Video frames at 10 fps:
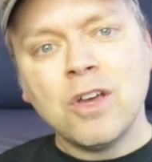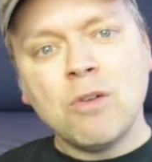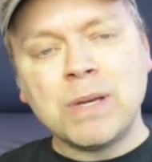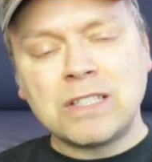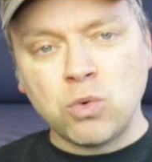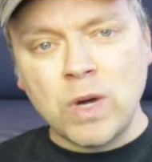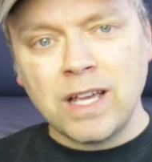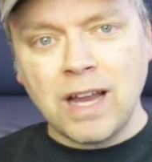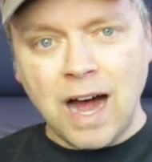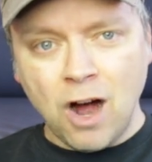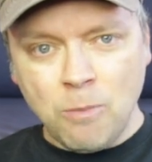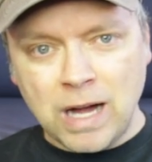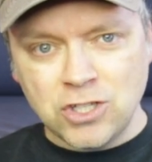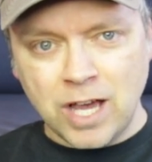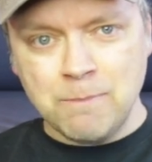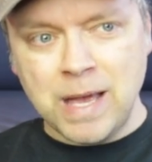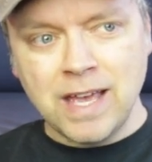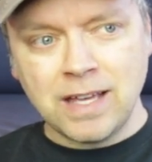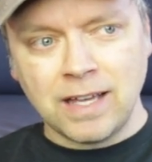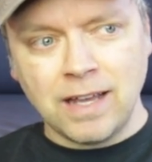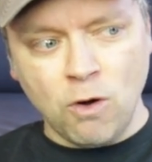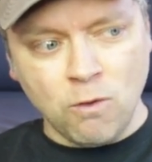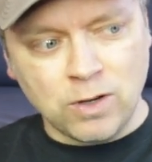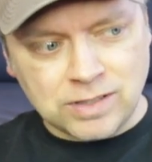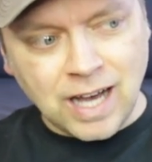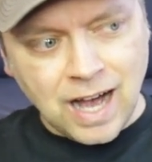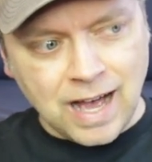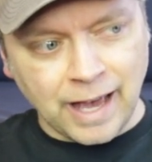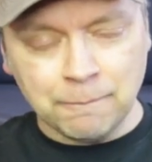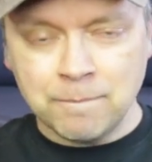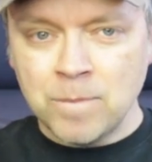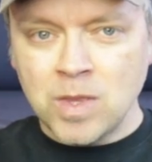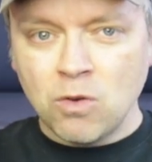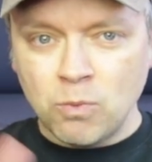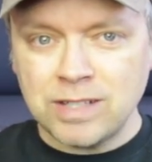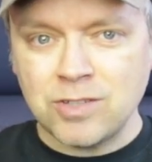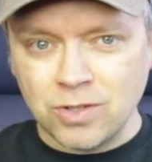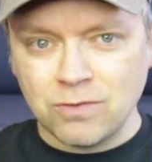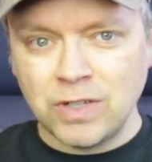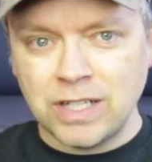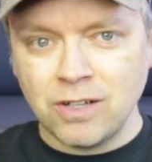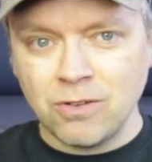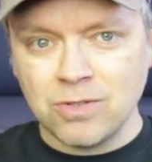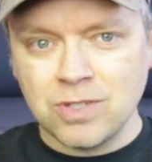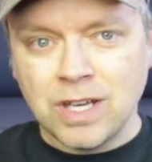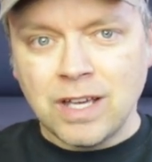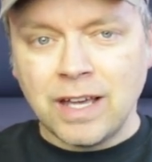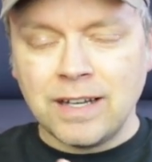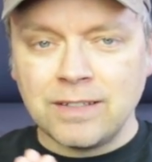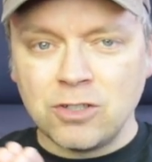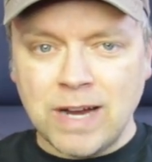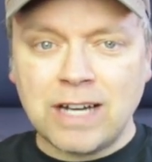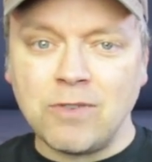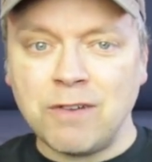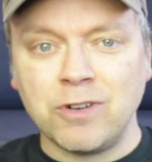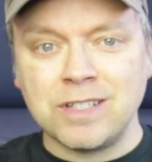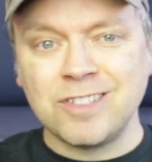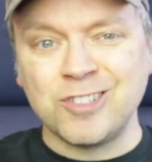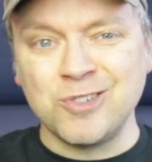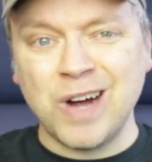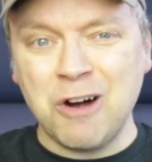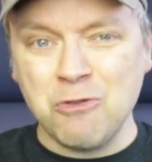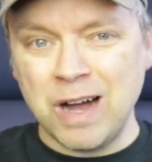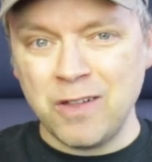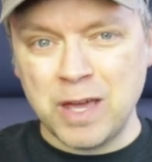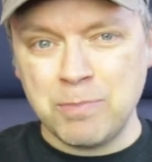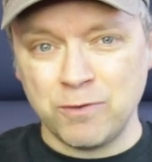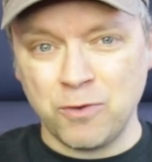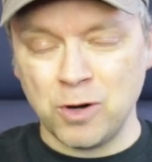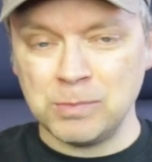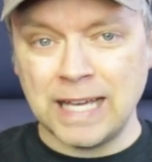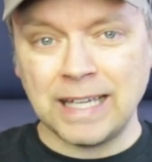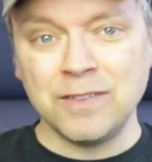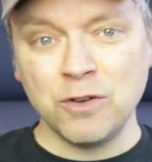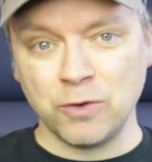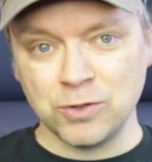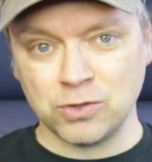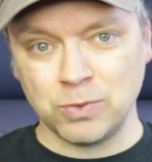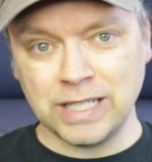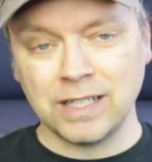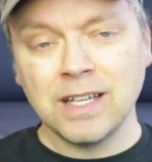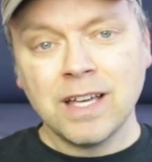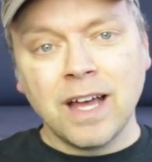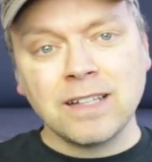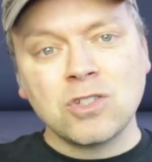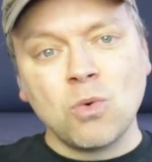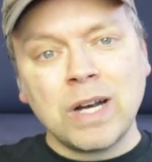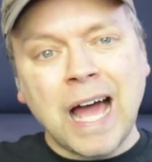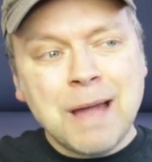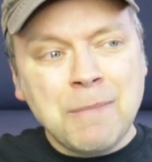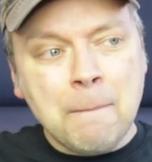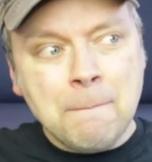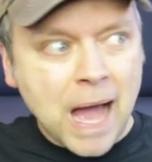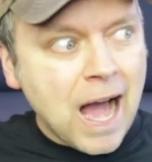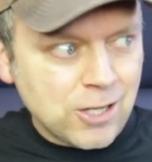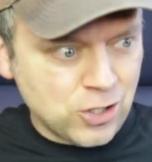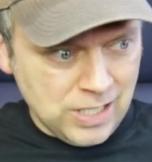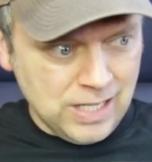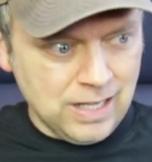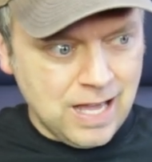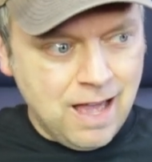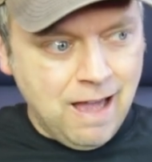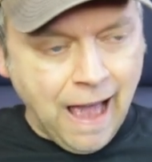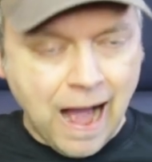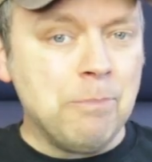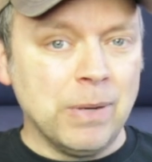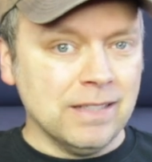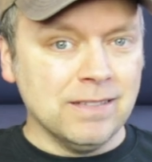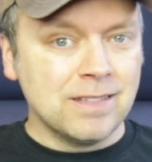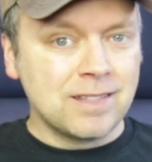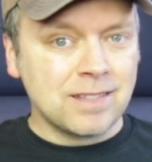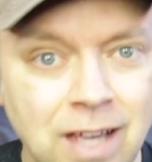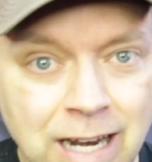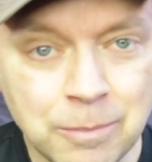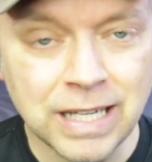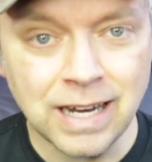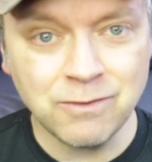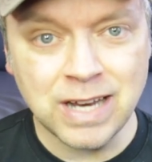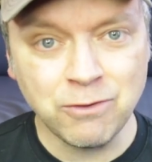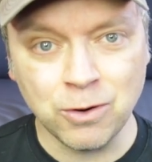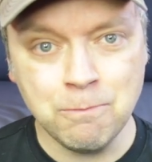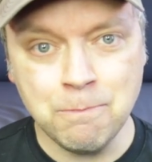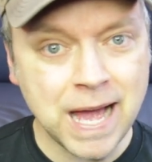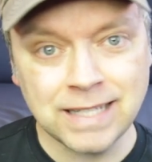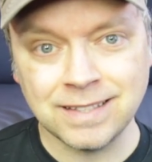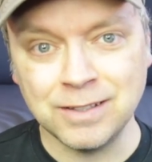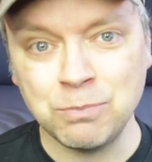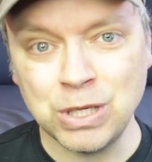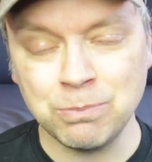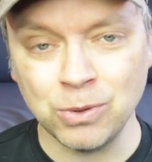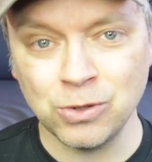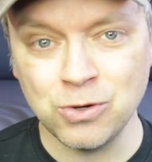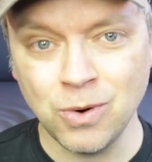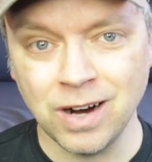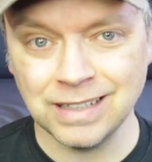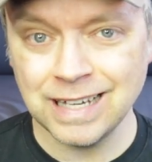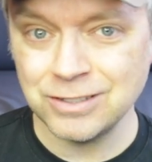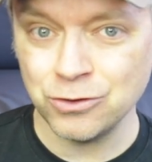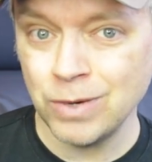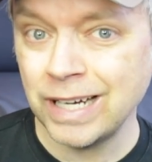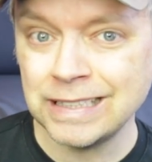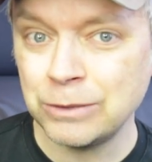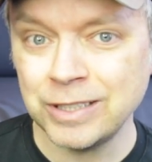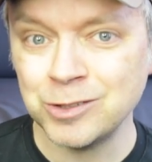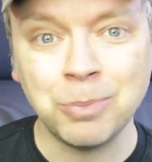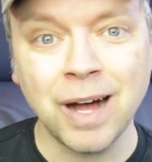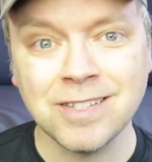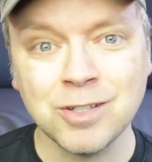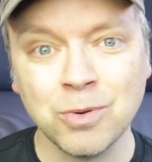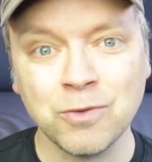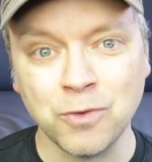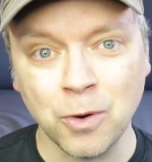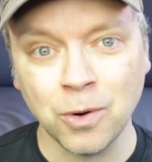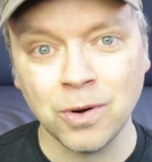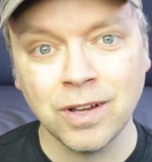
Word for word: between how much I make over time with certain videos in a direct reference to how well they perform like in the first week. And so what I'm imagining happens, and I mean, I've never met the people who are like directly responsible for